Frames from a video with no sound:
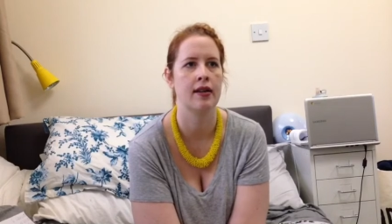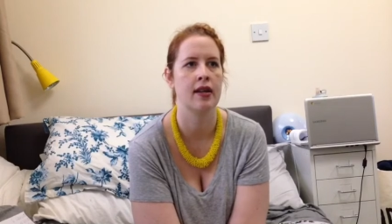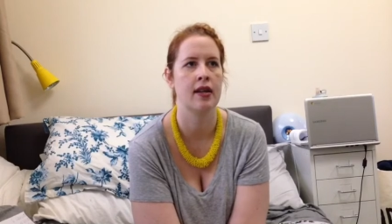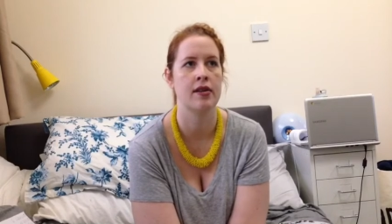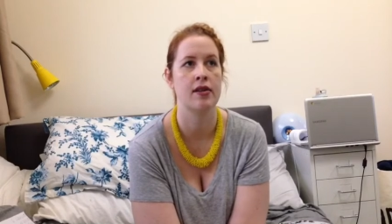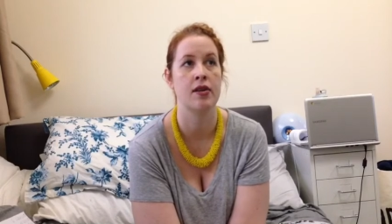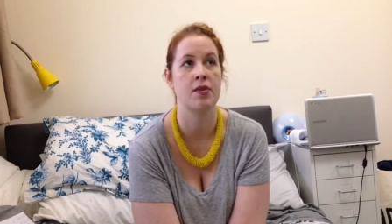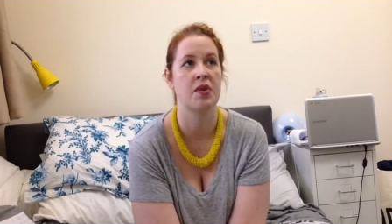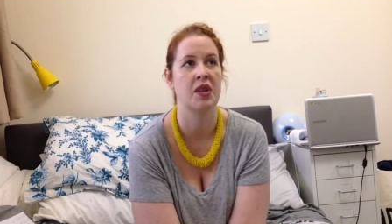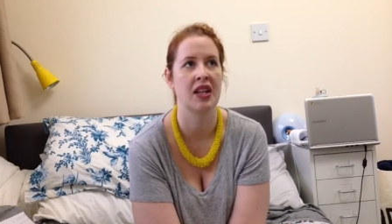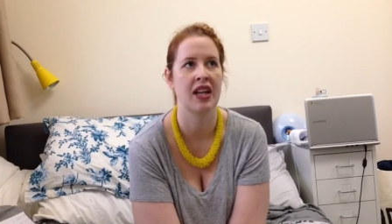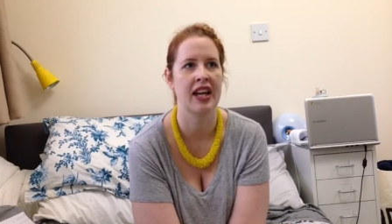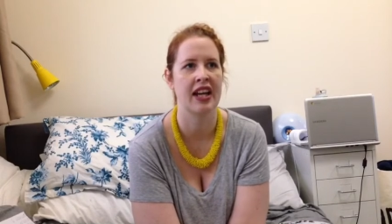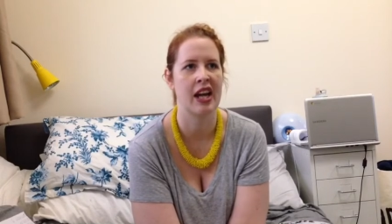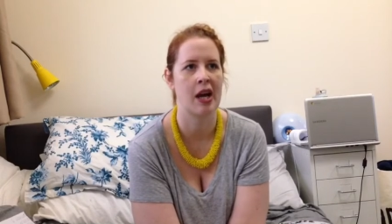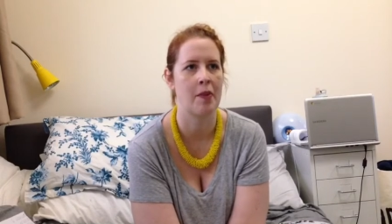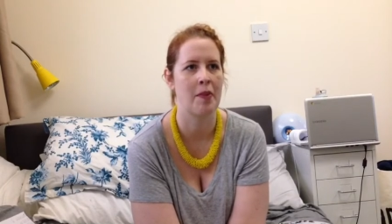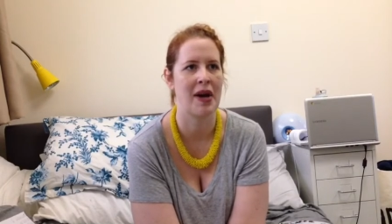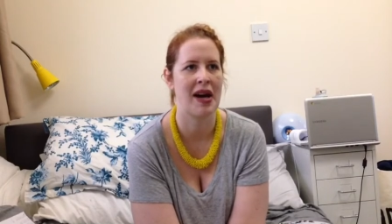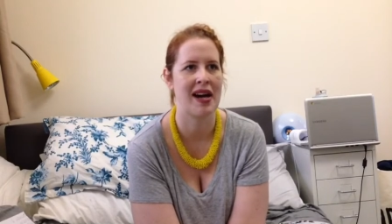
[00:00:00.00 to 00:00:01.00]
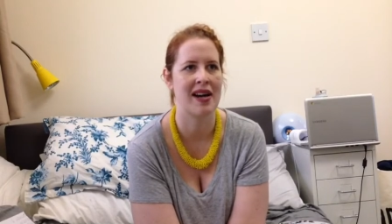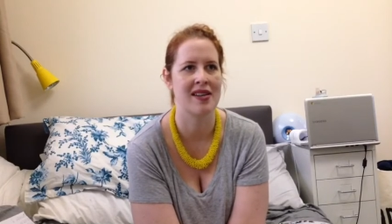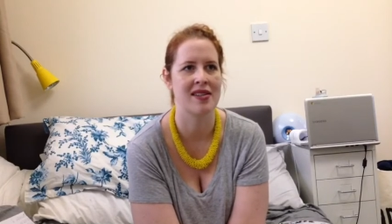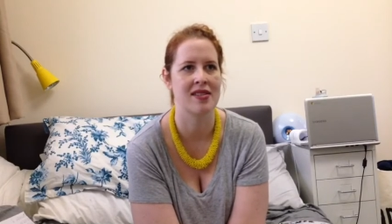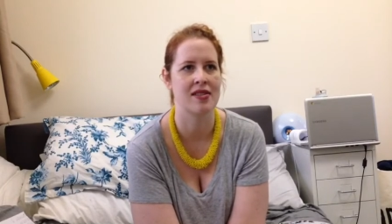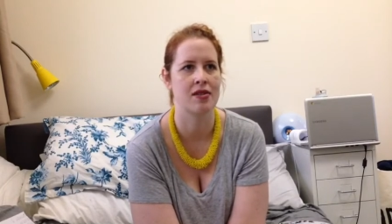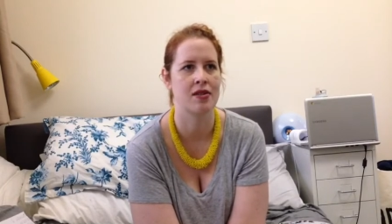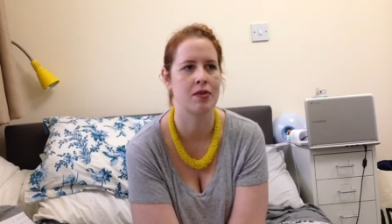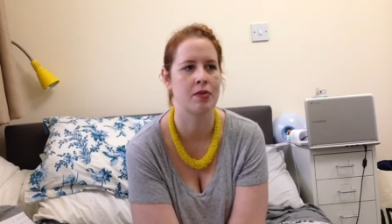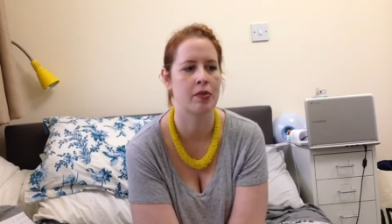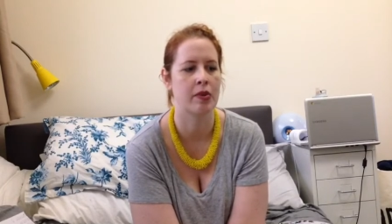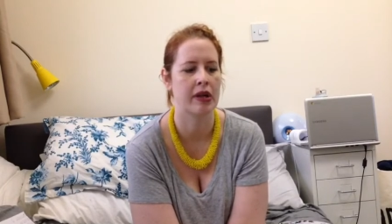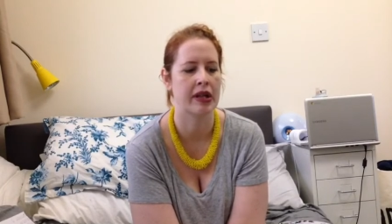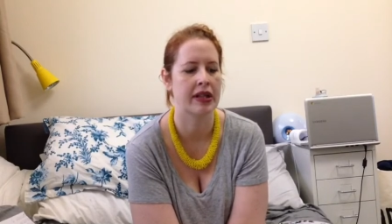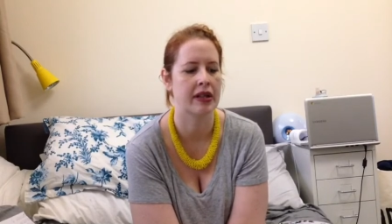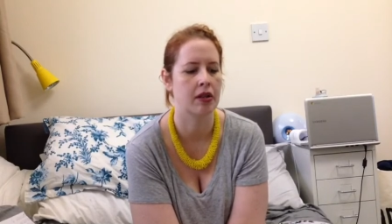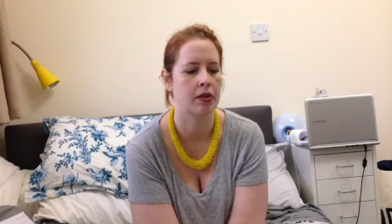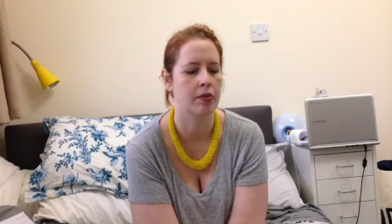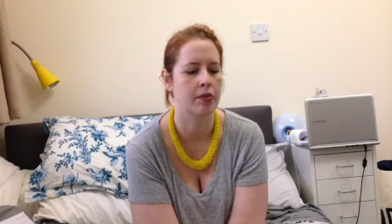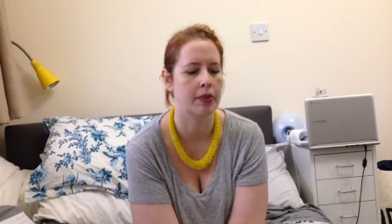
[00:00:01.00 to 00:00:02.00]
I don't want to cut out pasta and
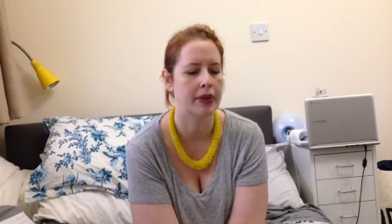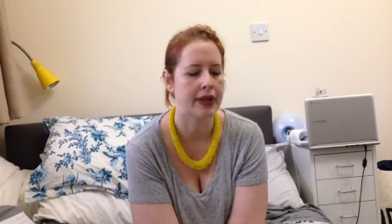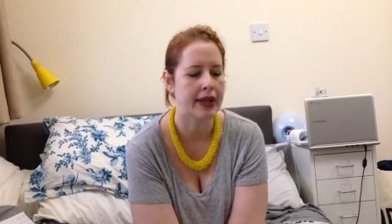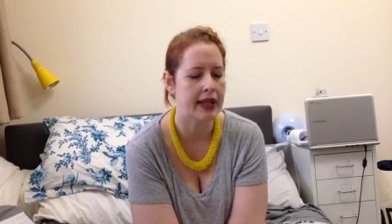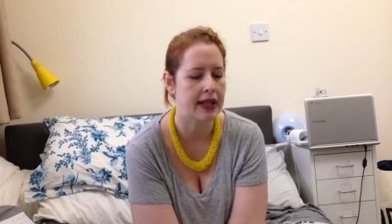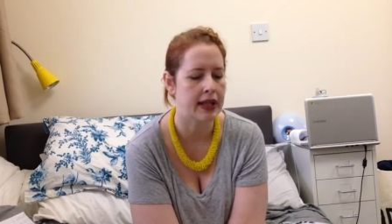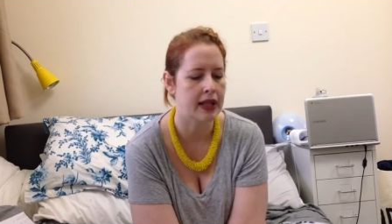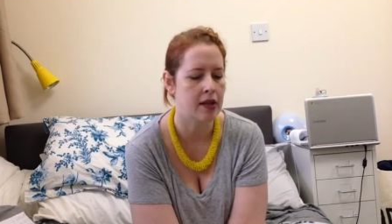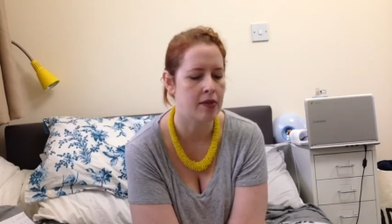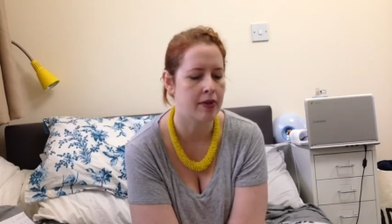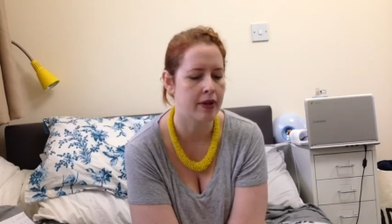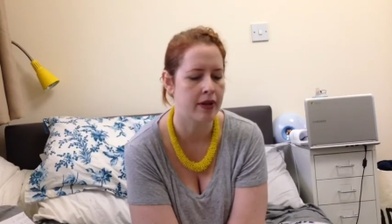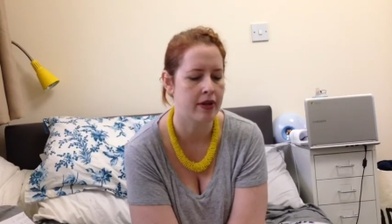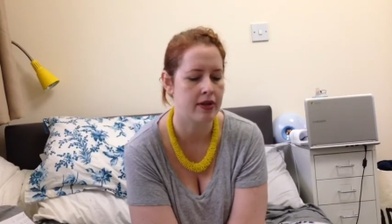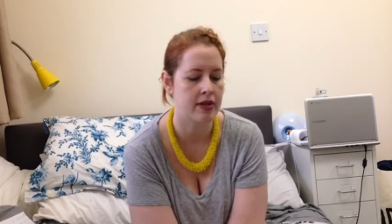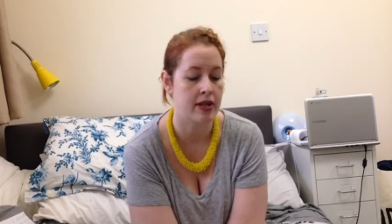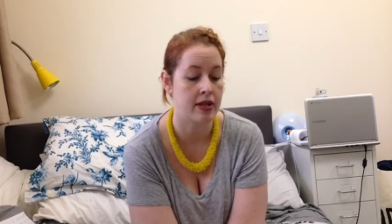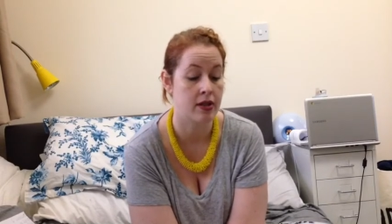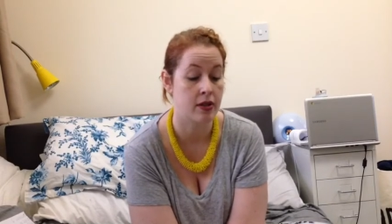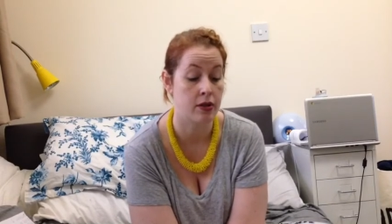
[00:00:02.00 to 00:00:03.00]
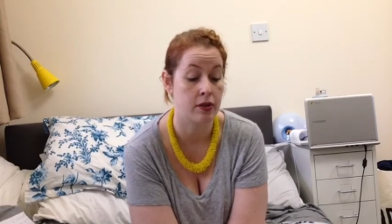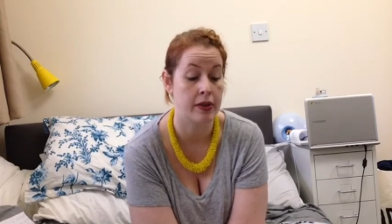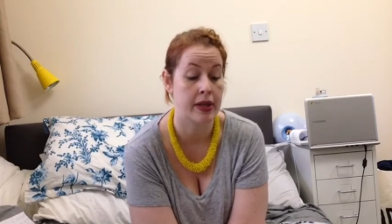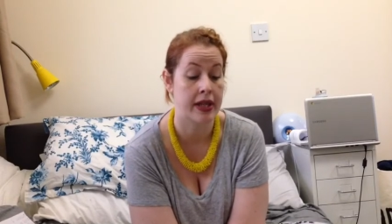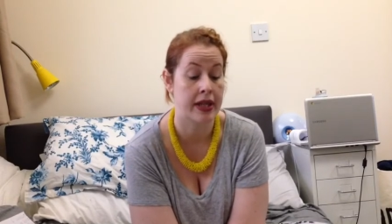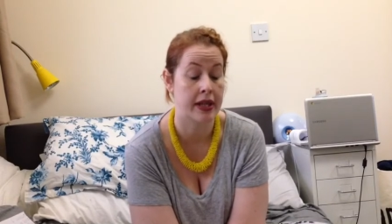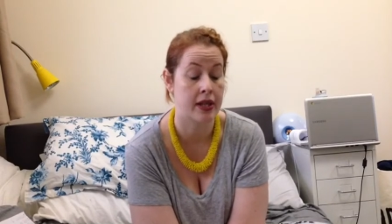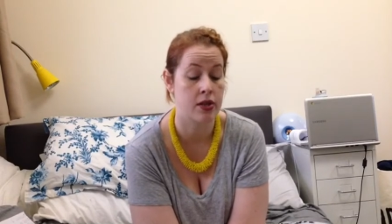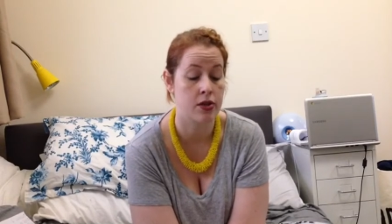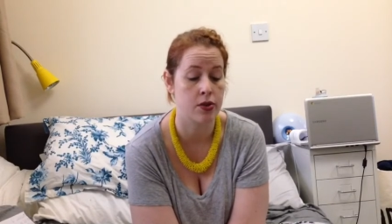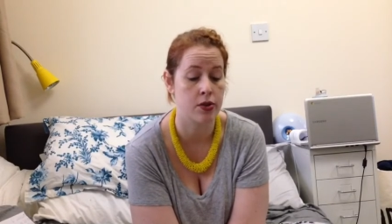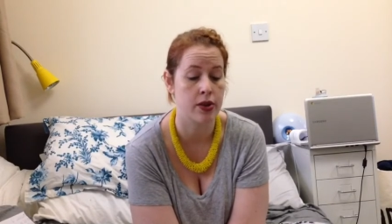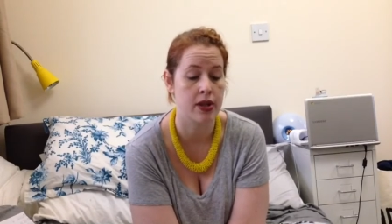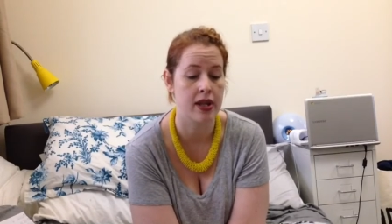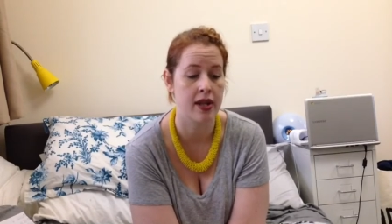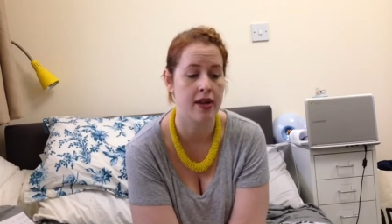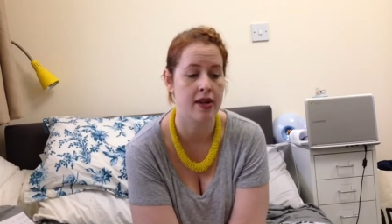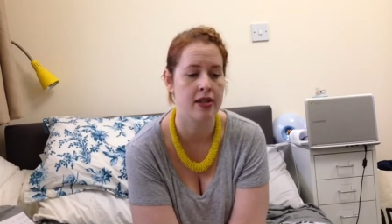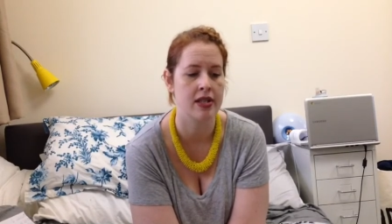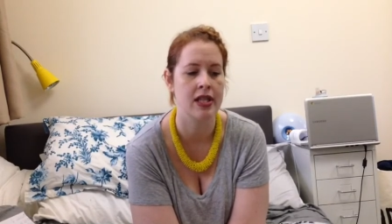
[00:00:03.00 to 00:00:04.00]
bread completely because I do really enjoy
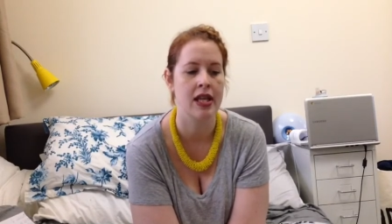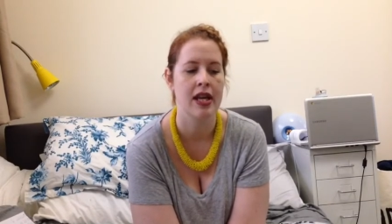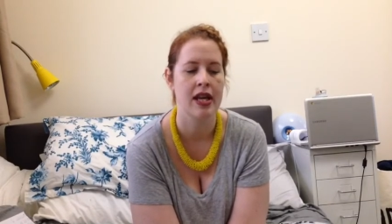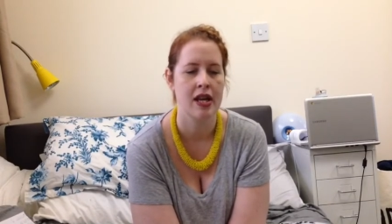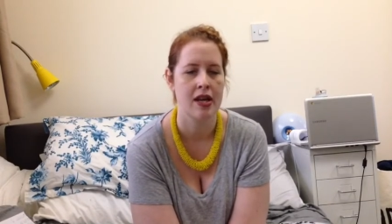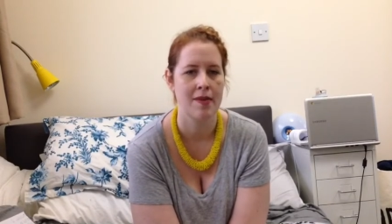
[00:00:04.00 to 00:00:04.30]
those,